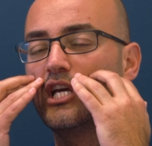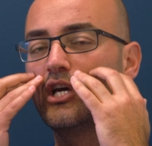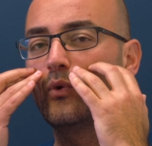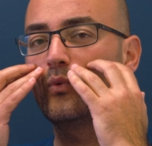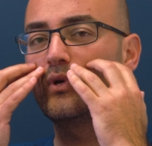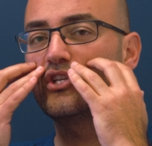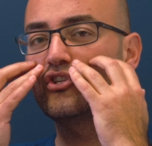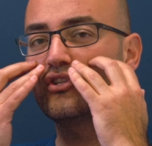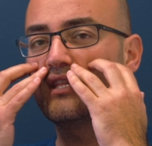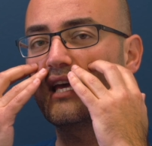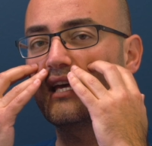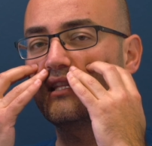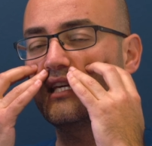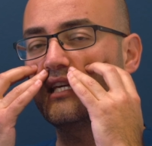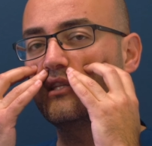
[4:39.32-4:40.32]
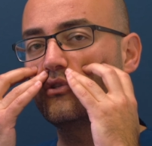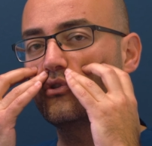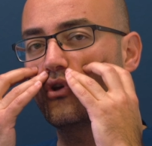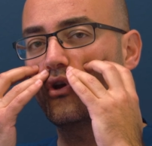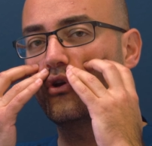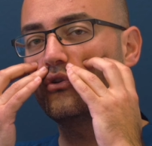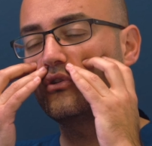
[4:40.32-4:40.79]
which then in
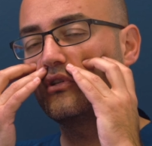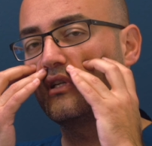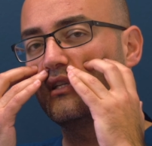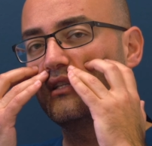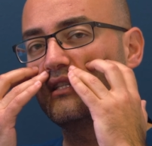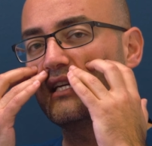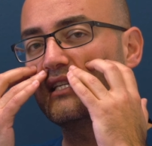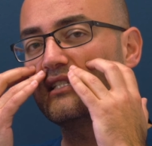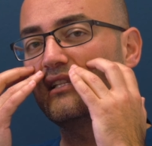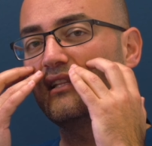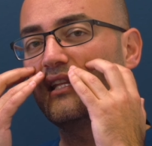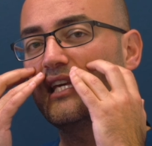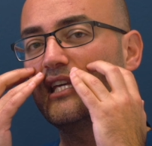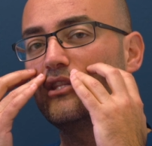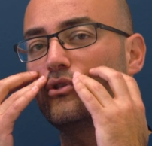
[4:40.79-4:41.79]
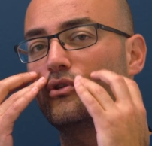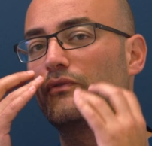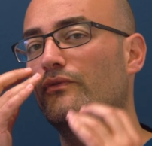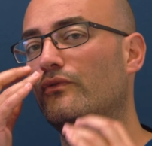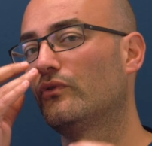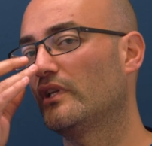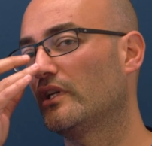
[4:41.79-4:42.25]
turn doesn't lead to
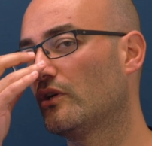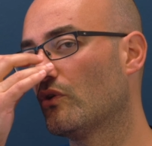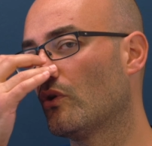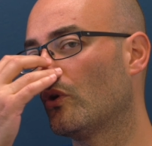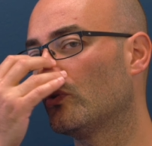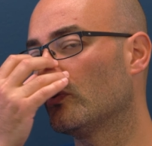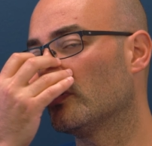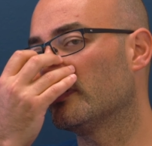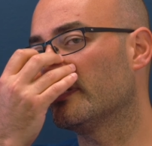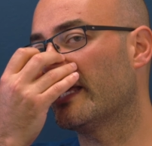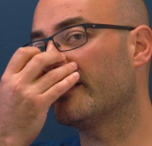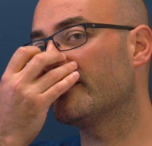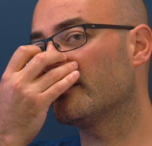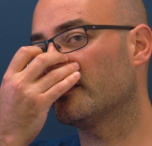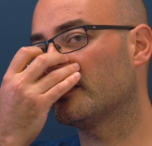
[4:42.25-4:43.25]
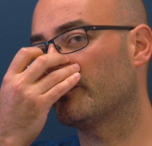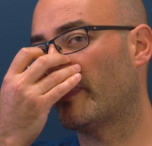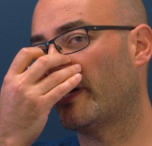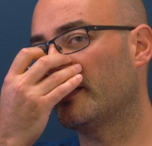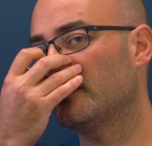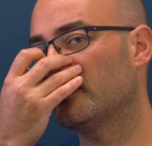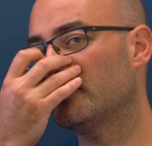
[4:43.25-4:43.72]
fully grown nasal
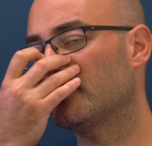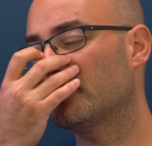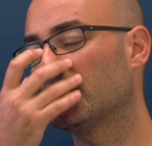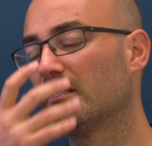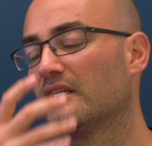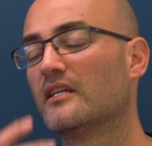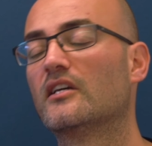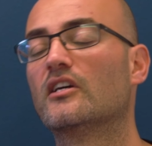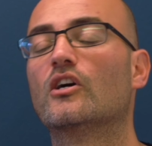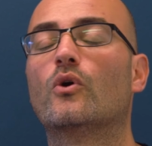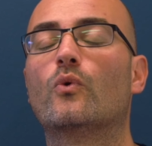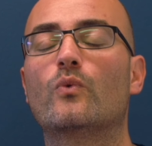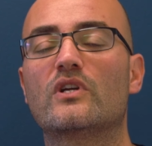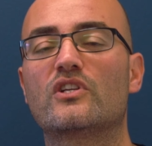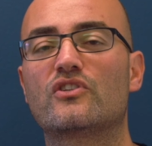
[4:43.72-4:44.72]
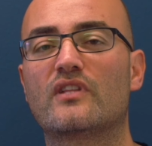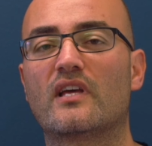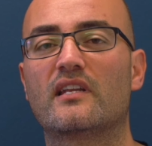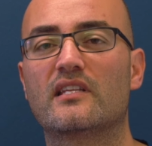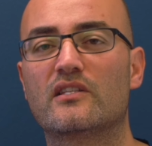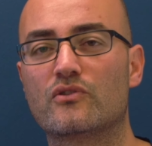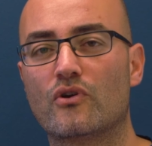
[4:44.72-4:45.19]
space, which
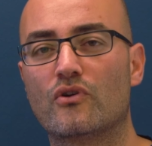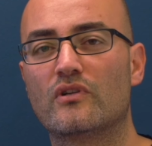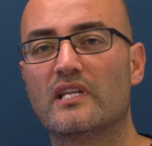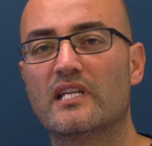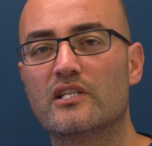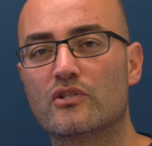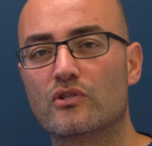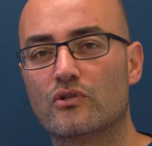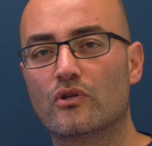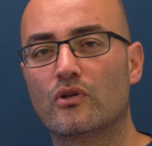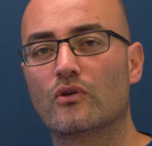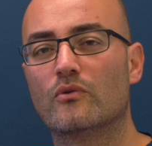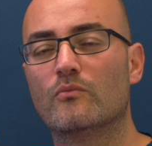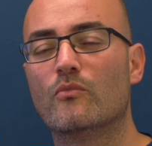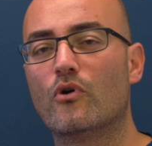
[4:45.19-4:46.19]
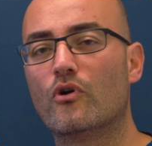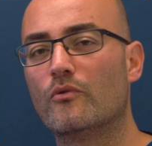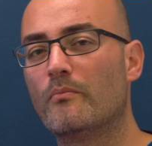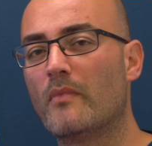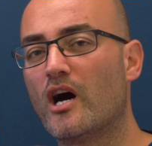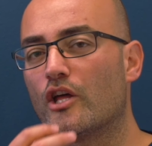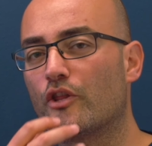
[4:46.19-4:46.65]
then in turn leads to more
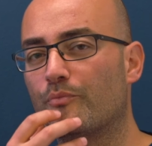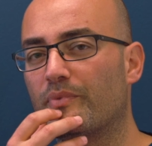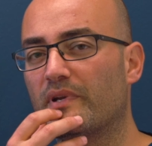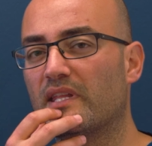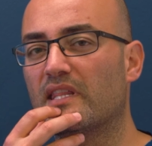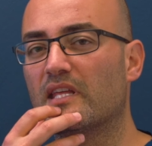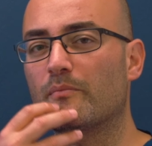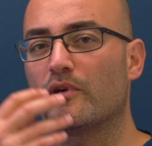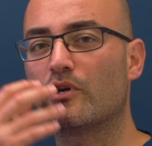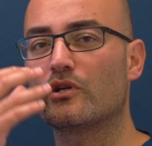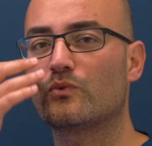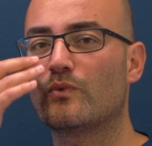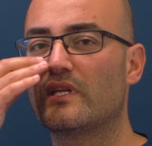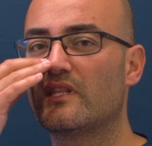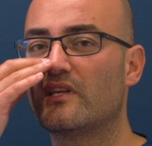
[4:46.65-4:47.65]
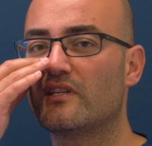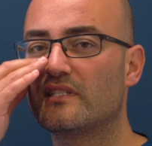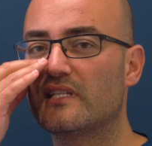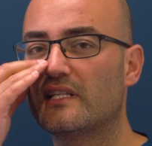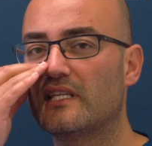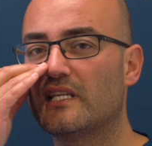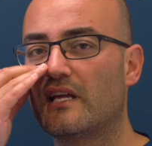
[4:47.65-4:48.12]
mouth breathing, because when there is
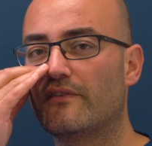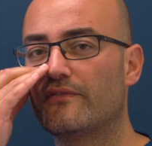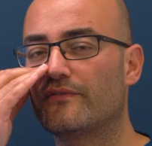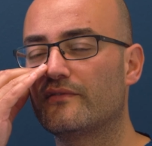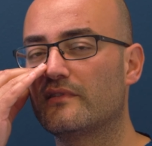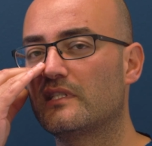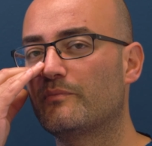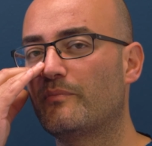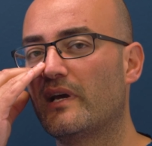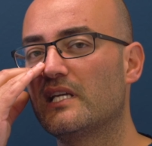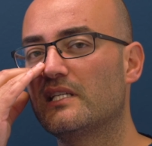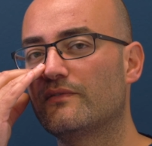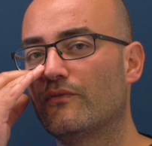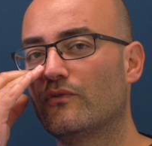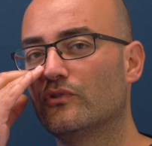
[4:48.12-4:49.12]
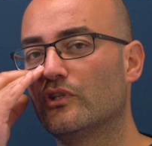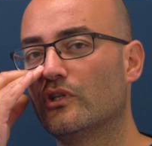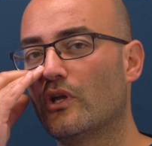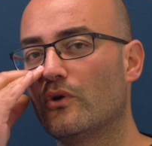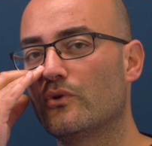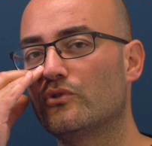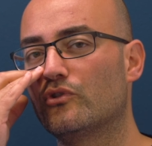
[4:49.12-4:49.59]
not enough space for the
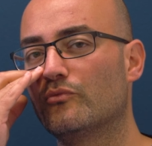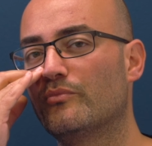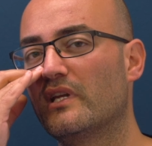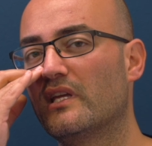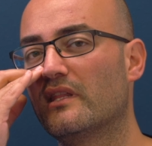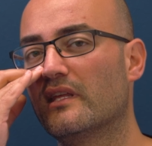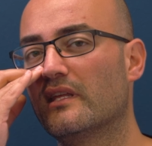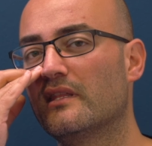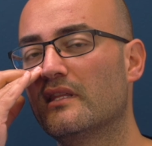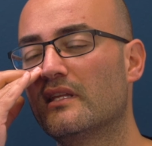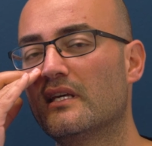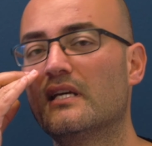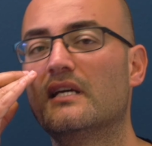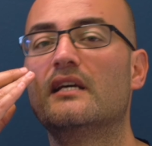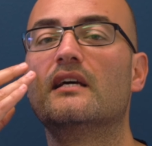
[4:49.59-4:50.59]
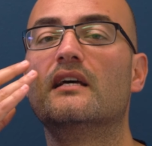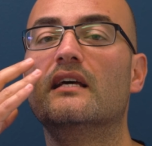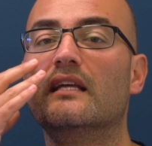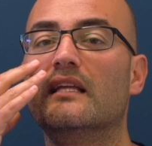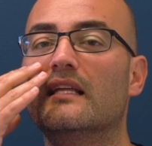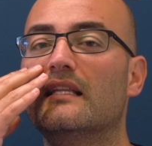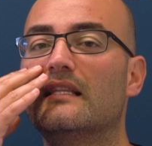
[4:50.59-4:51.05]
nose to breathe in,
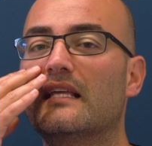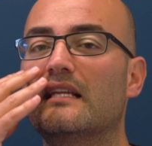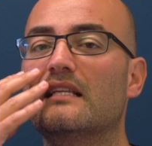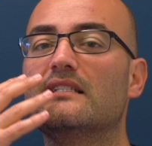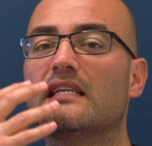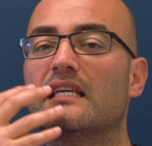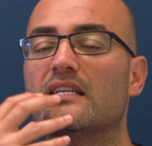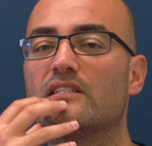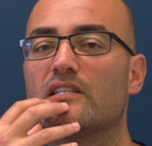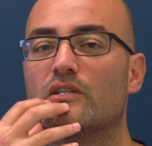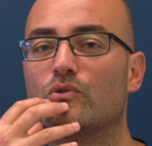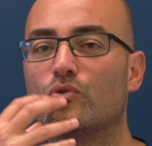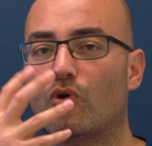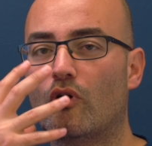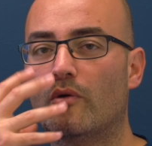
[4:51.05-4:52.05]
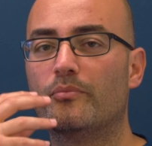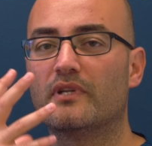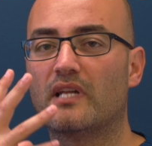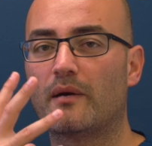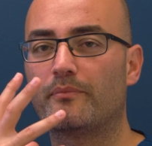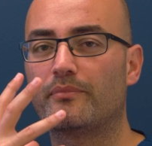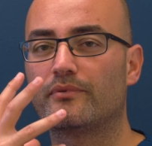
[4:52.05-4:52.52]
then it's easy to open
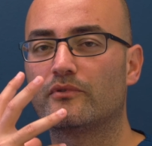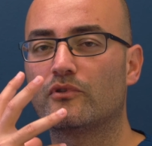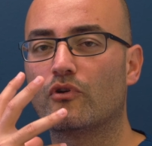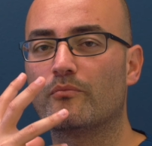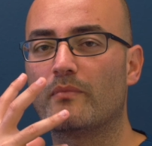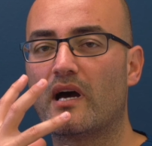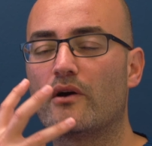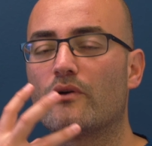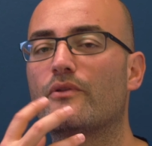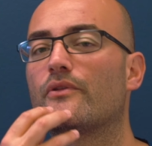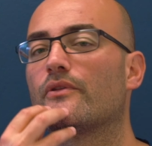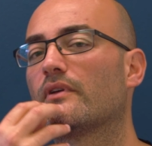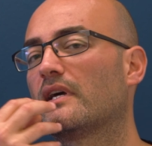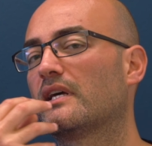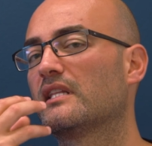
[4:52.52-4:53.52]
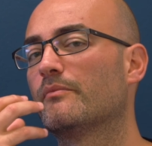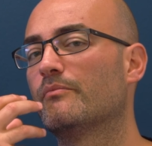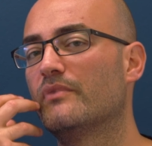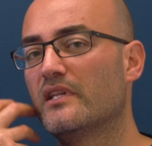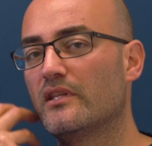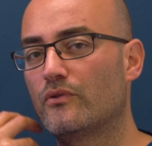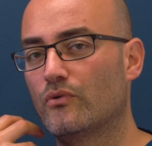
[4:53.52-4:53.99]
up your mouth and then
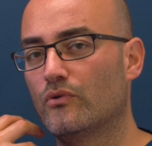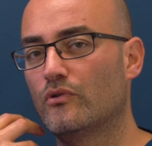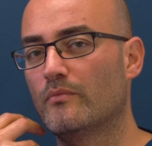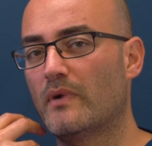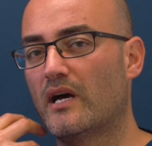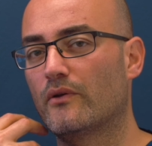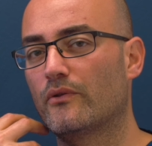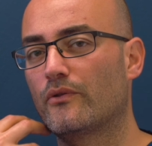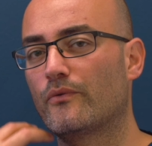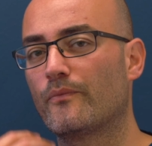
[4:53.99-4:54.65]
breathe through the mouth.